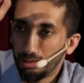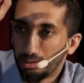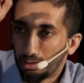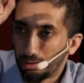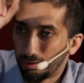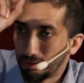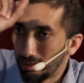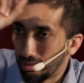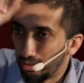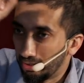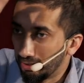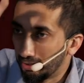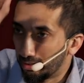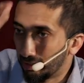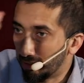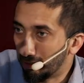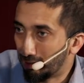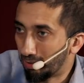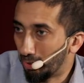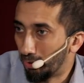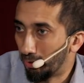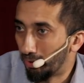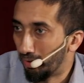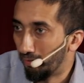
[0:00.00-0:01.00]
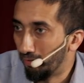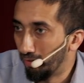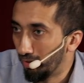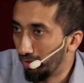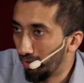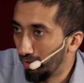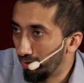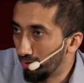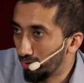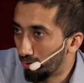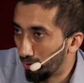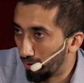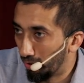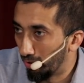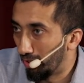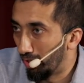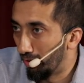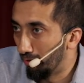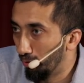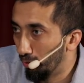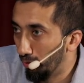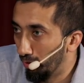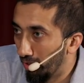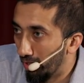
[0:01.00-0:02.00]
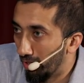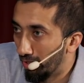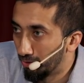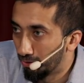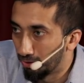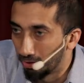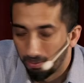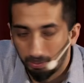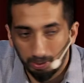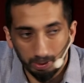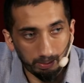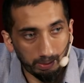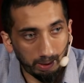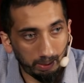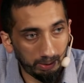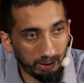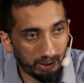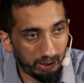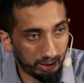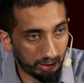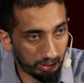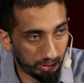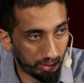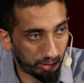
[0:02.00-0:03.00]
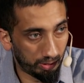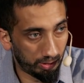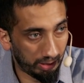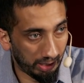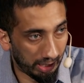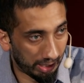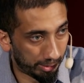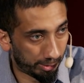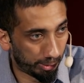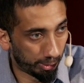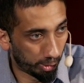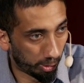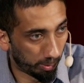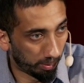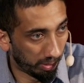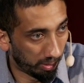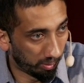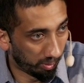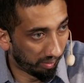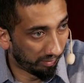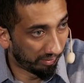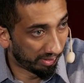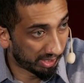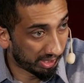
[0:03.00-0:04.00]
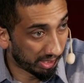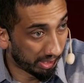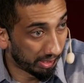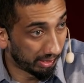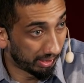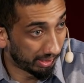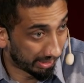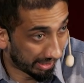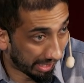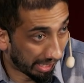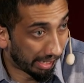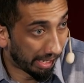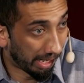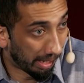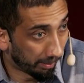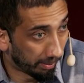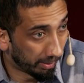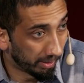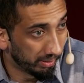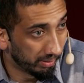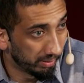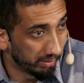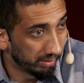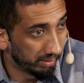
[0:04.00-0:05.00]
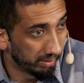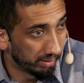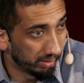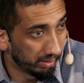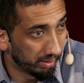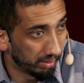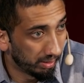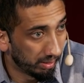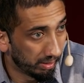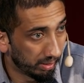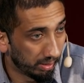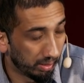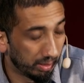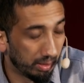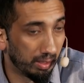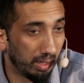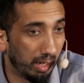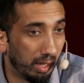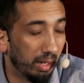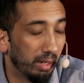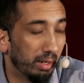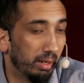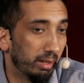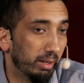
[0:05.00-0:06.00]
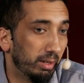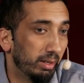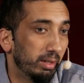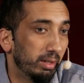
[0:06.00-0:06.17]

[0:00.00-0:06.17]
Or they didn't consider everything? So they gave you the answer, but maybe the answer should be revisited. Does that happen? Yeah.